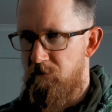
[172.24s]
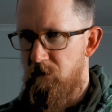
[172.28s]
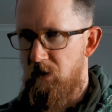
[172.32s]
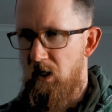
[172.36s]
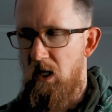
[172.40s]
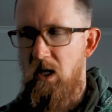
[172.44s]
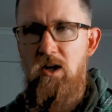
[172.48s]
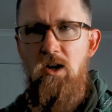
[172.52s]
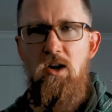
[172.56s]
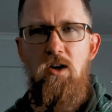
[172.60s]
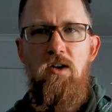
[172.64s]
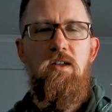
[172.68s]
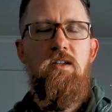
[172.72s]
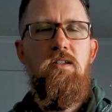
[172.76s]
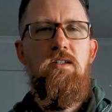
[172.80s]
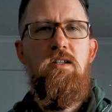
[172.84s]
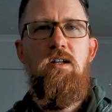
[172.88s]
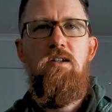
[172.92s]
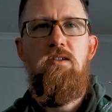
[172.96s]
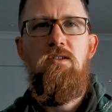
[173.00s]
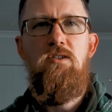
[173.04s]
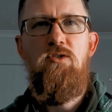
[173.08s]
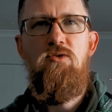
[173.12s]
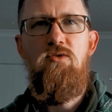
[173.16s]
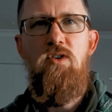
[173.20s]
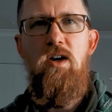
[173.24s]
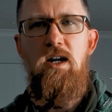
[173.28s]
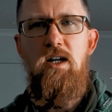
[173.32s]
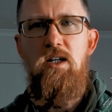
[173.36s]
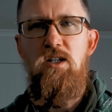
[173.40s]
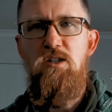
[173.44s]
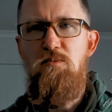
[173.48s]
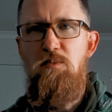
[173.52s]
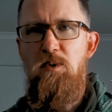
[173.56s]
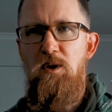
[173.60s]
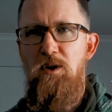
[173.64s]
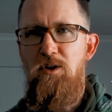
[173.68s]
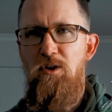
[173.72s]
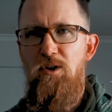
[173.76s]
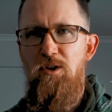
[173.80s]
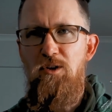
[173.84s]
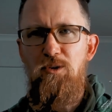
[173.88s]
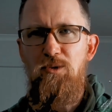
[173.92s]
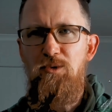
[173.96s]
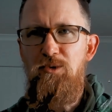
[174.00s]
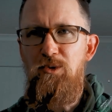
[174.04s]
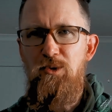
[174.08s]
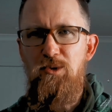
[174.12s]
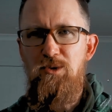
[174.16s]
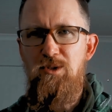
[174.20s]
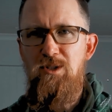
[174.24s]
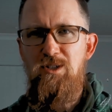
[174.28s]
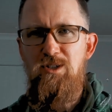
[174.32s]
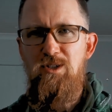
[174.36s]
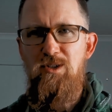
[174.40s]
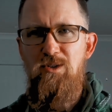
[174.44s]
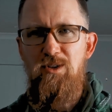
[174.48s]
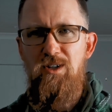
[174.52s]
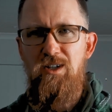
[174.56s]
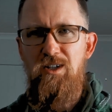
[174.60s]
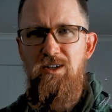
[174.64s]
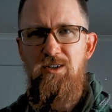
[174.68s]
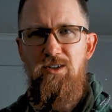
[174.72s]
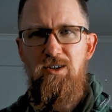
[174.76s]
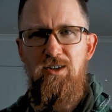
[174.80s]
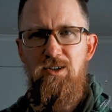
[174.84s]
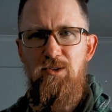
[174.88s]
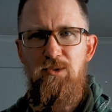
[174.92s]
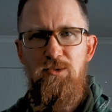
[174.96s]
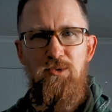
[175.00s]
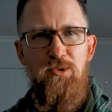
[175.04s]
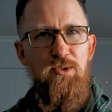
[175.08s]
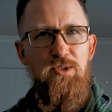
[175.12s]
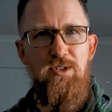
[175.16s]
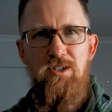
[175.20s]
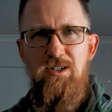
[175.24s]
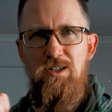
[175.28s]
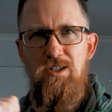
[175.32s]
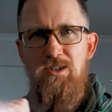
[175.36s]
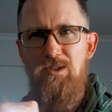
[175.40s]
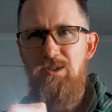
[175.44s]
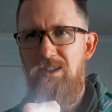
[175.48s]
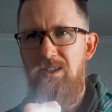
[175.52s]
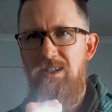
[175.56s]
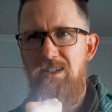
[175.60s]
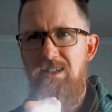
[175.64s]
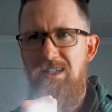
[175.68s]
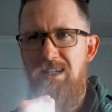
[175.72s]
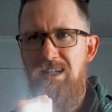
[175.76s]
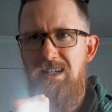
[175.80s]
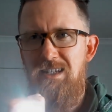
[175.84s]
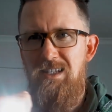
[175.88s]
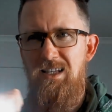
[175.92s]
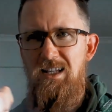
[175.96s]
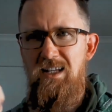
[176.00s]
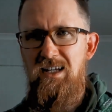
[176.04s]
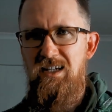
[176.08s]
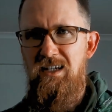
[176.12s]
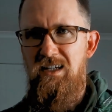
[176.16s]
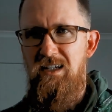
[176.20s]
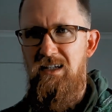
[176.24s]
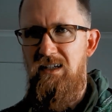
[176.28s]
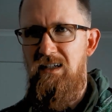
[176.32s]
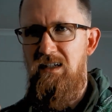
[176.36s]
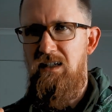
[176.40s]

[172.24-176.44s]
I know this sounds strange, but not all torches do it. Not all torches do it this easily.